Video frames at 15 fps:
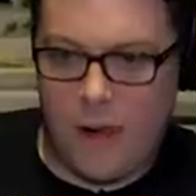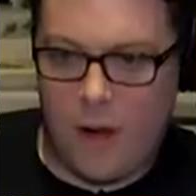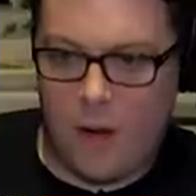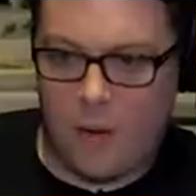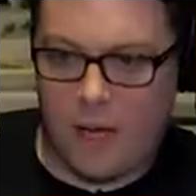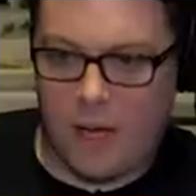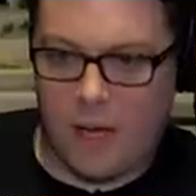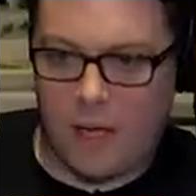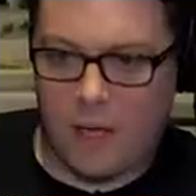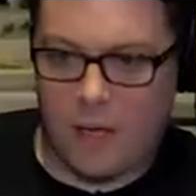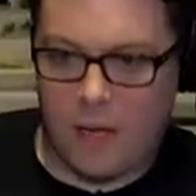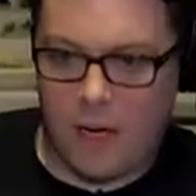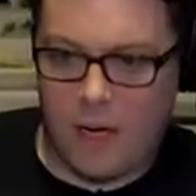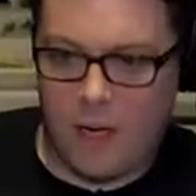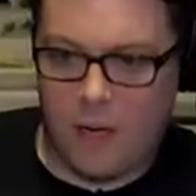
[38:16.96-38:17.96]
Okay,
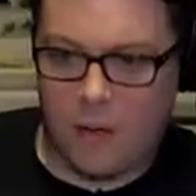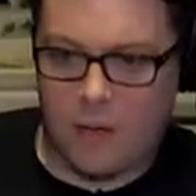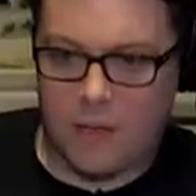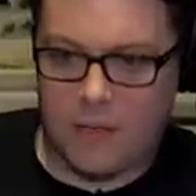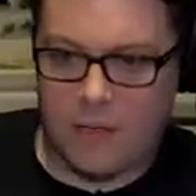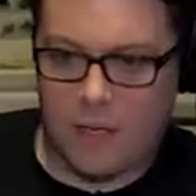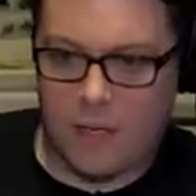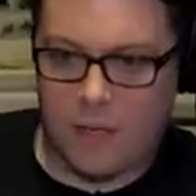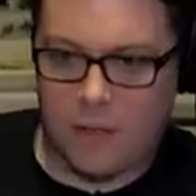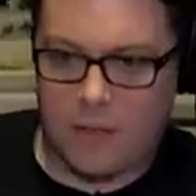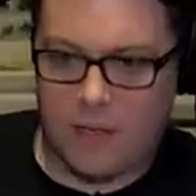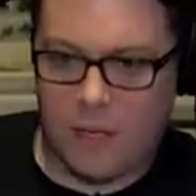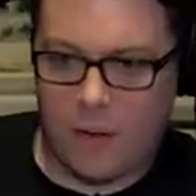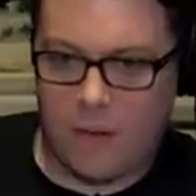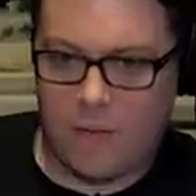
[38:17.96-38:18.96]
there you go, Chris. There you go.
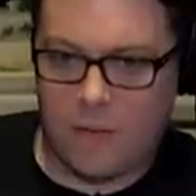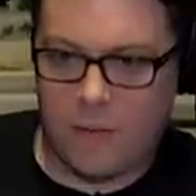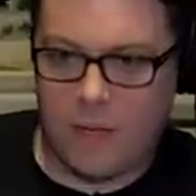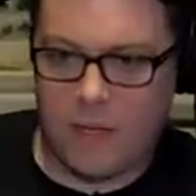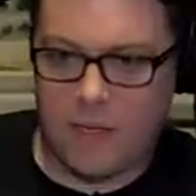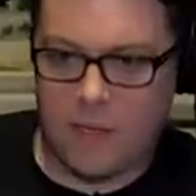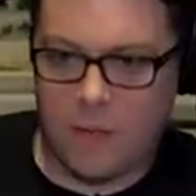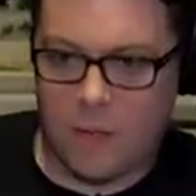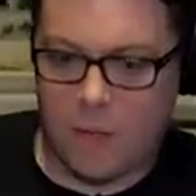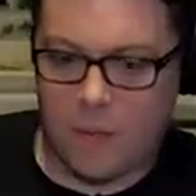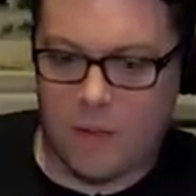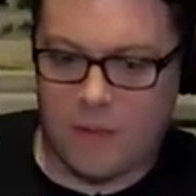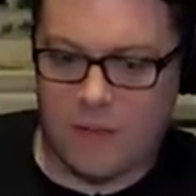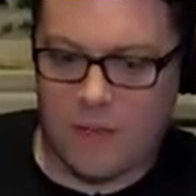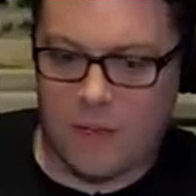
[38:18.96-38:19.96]
Stay away from the edge of the rope.
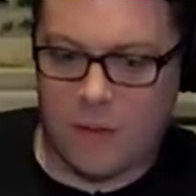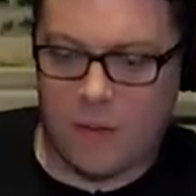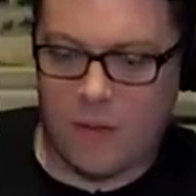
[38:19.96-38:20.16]
Let's not go